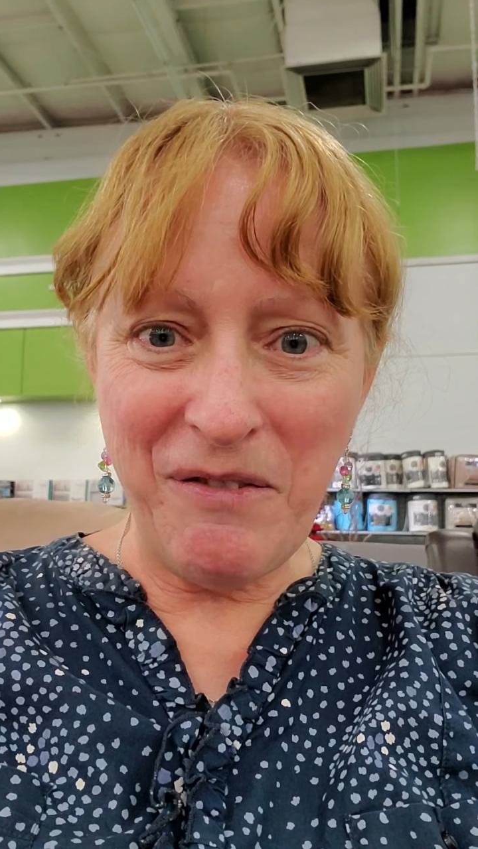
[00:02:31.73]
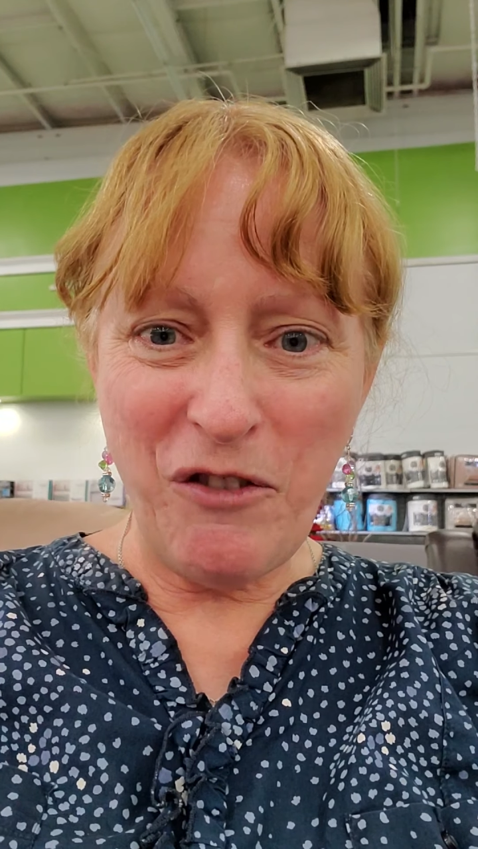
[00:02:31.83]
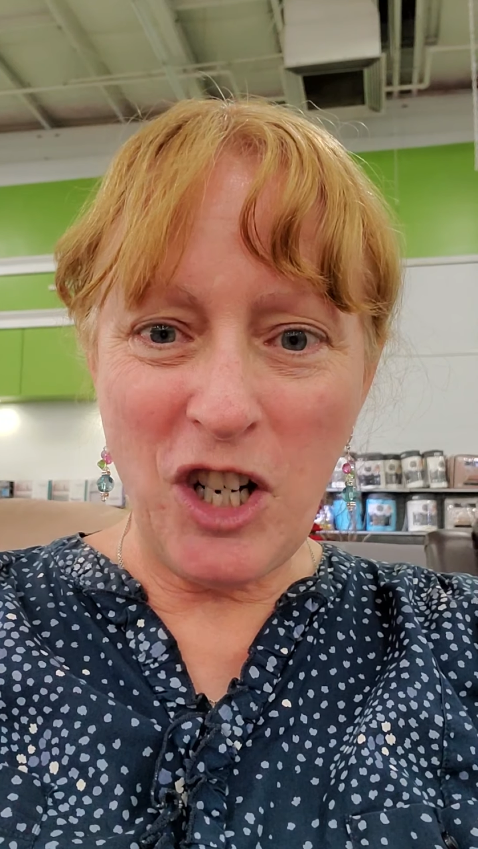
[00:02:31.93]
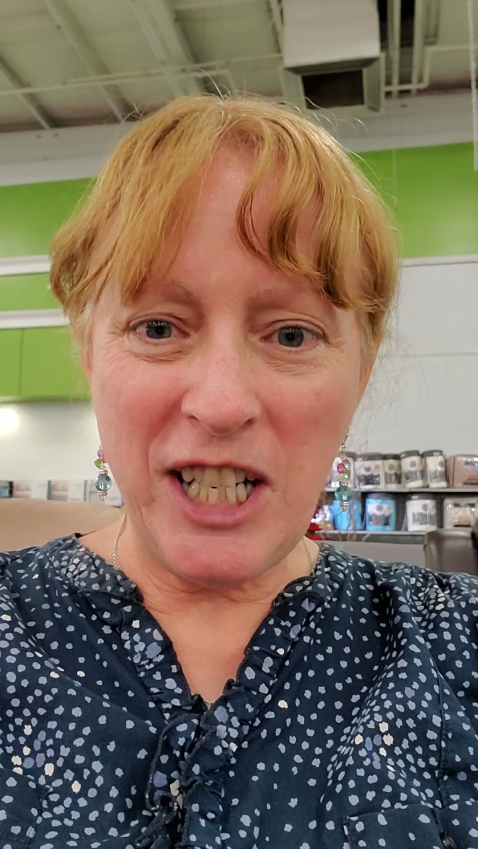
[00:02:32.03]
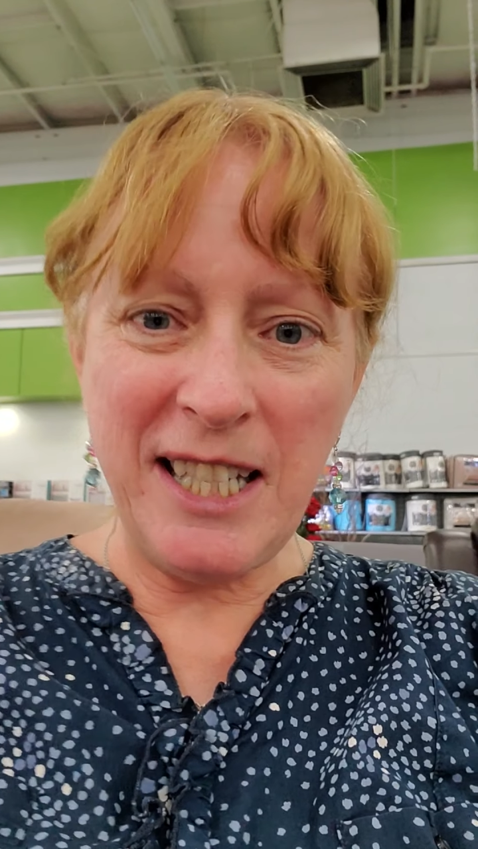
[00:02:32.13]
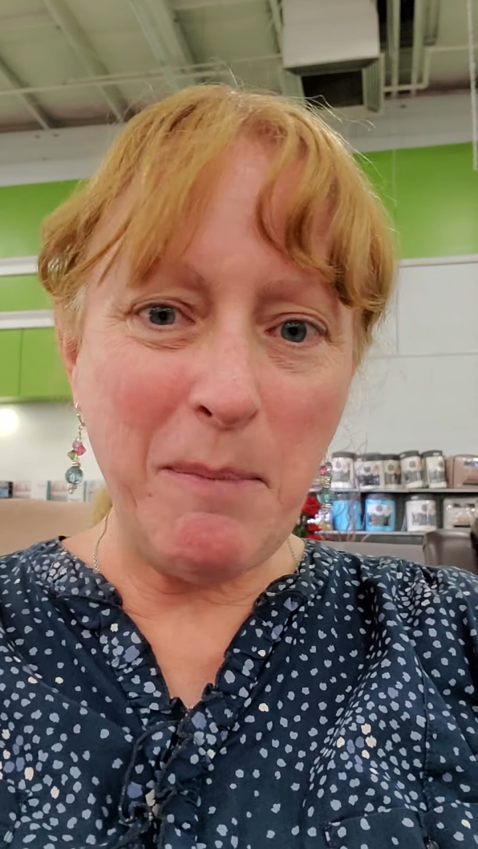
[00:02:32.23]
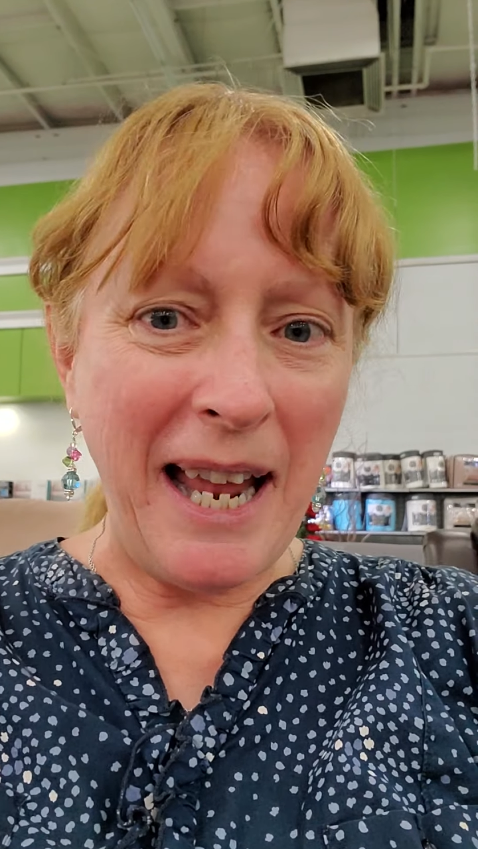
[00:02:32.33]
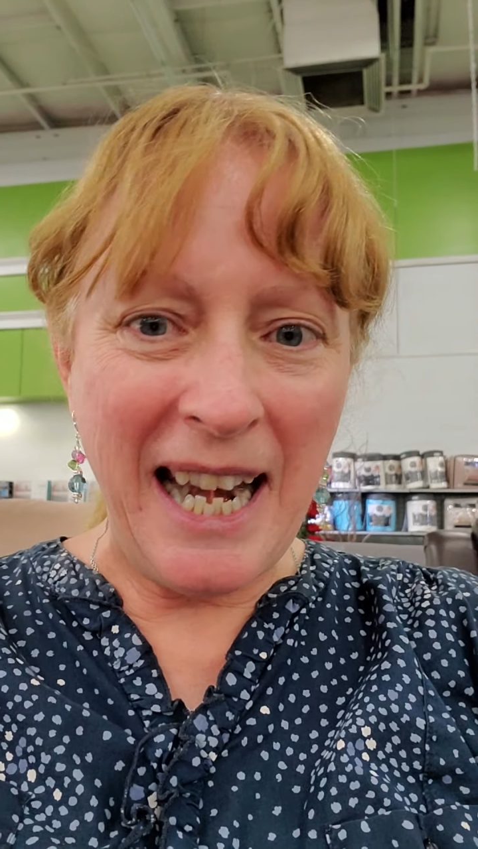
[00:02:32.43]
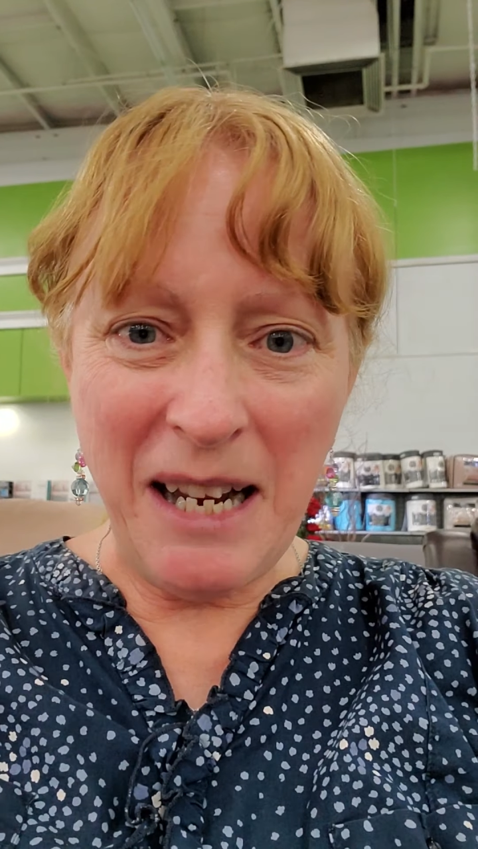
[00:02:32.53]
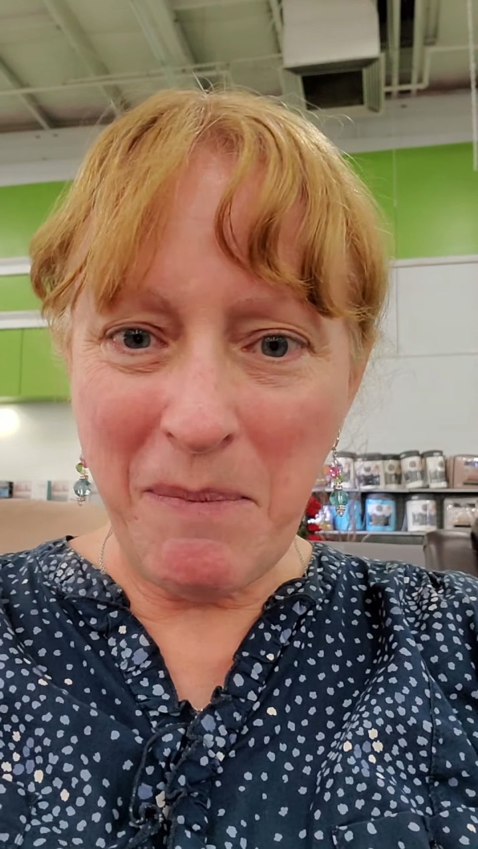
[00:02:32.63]
for just about
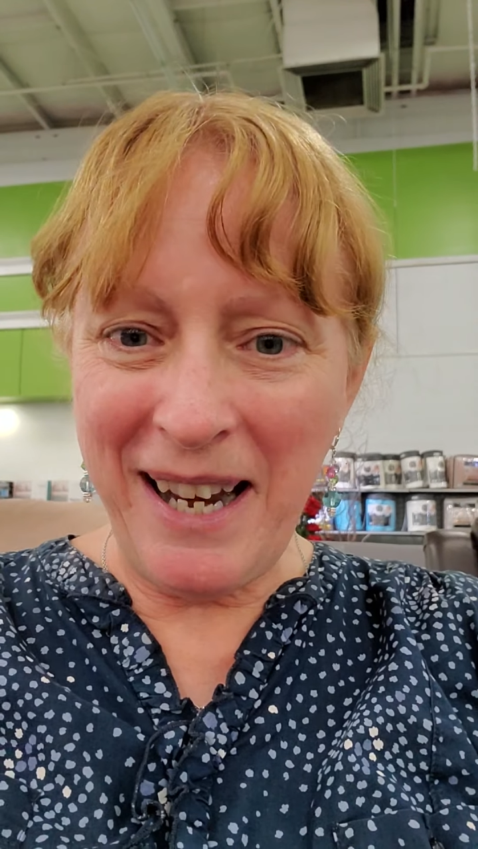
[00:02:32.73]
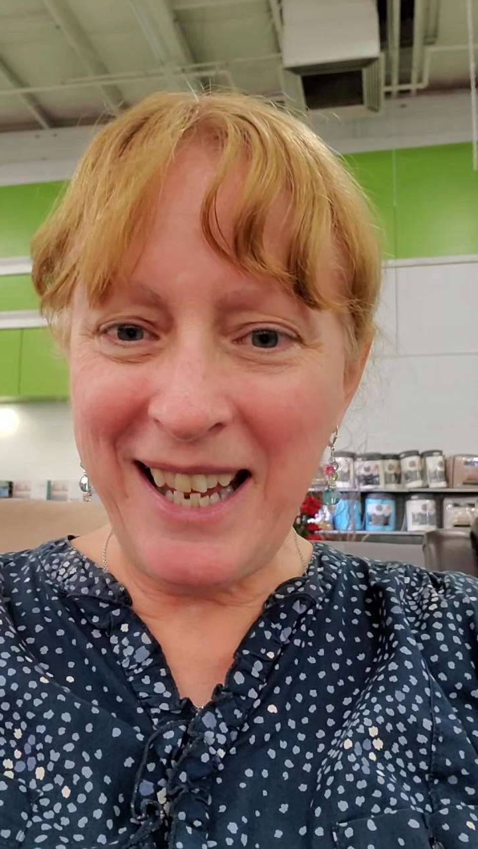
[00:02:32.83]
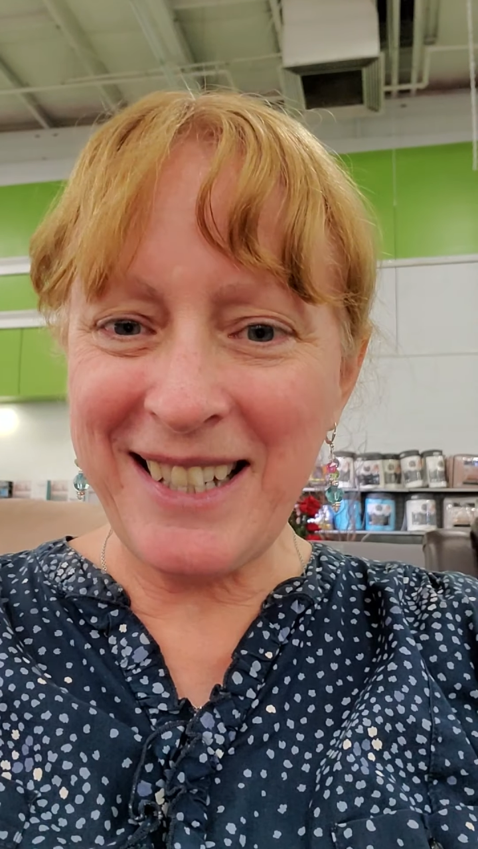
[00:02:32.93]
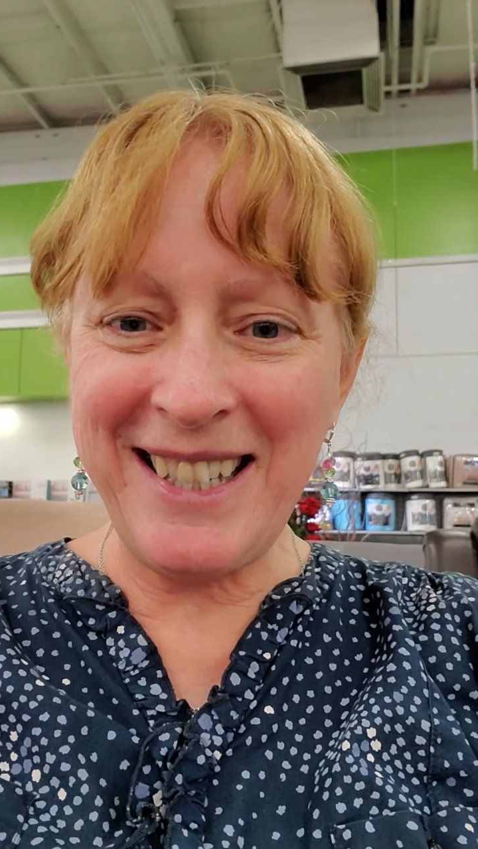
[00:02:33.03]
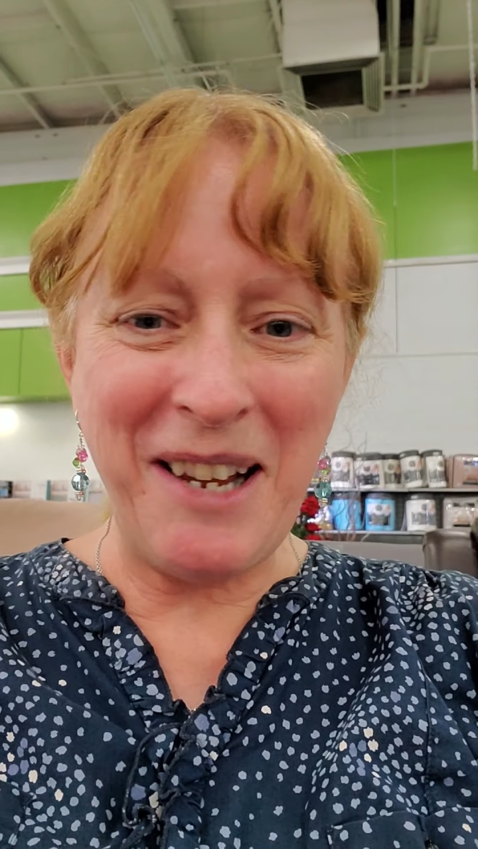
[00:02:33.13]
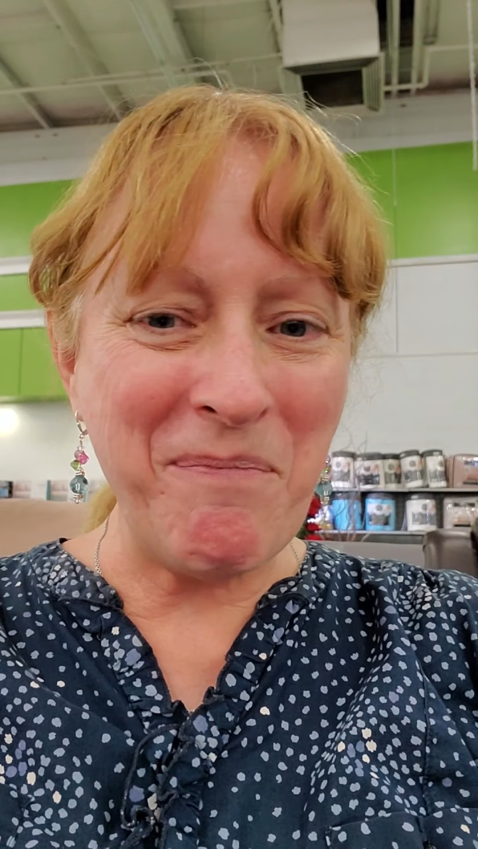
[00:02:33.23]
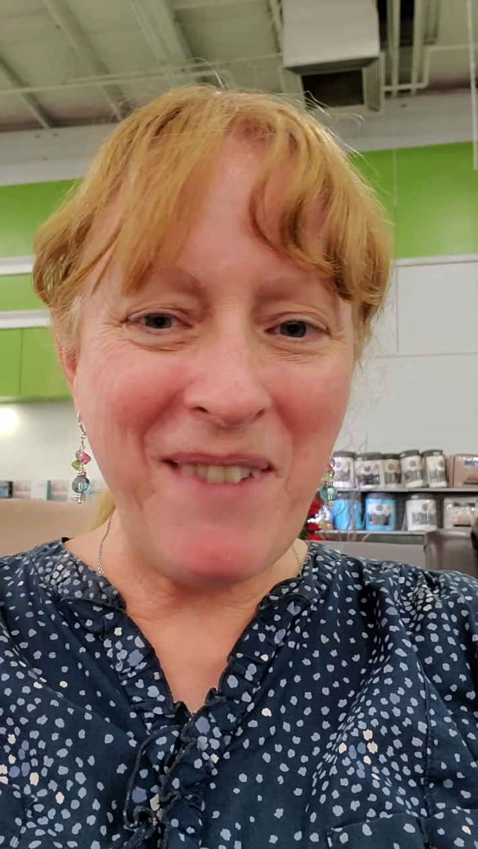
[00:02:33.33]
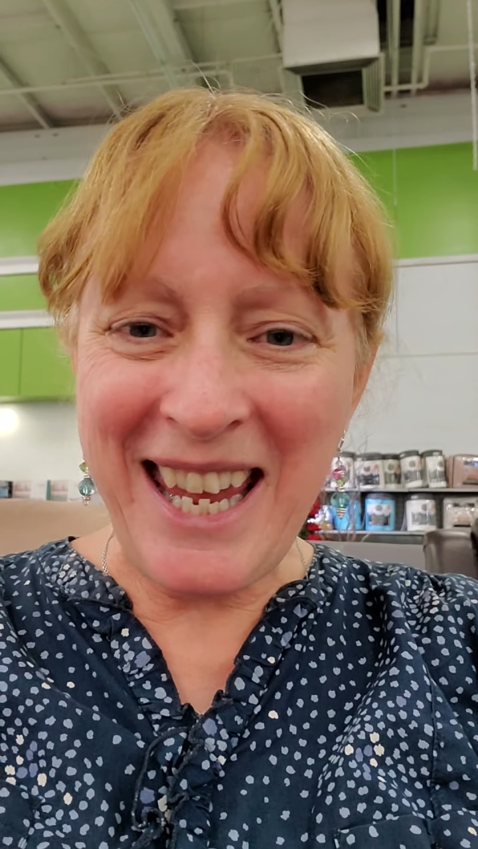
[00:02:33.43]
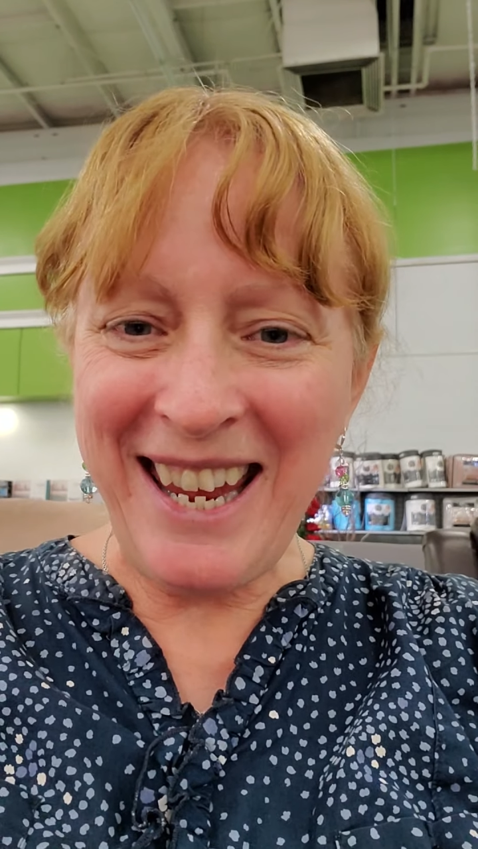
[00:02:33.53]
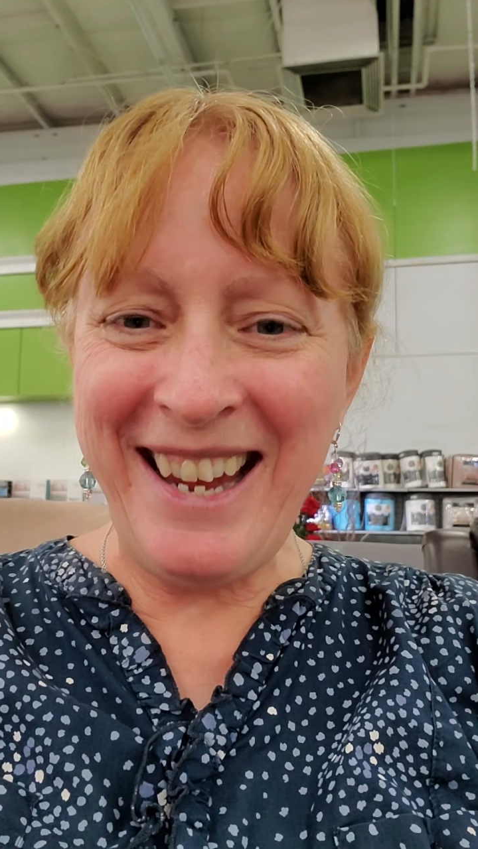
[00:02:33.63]
anybody except
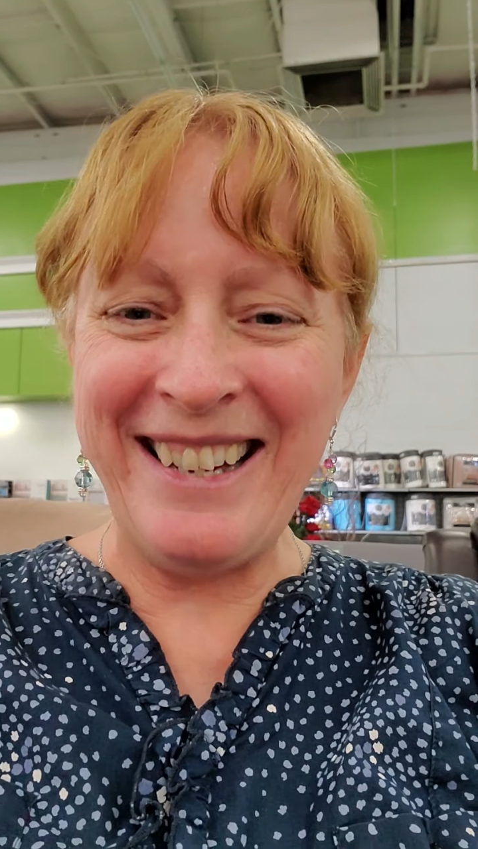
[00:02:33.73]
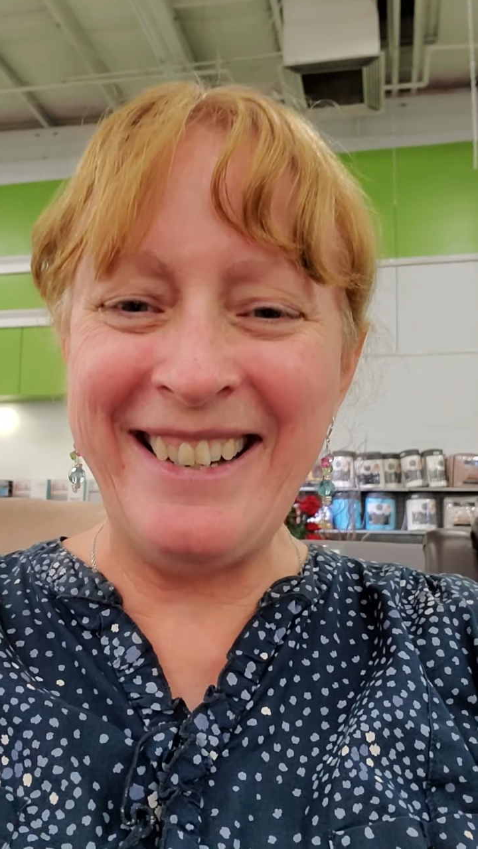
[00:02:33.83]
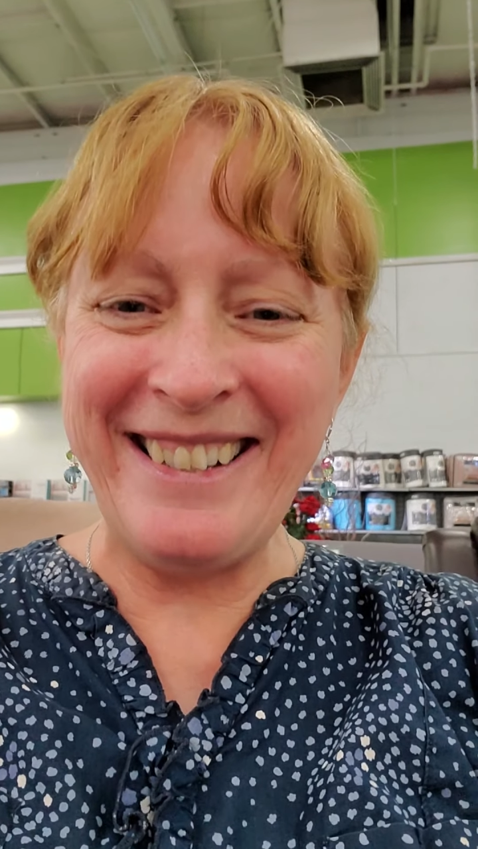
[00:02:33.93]
me.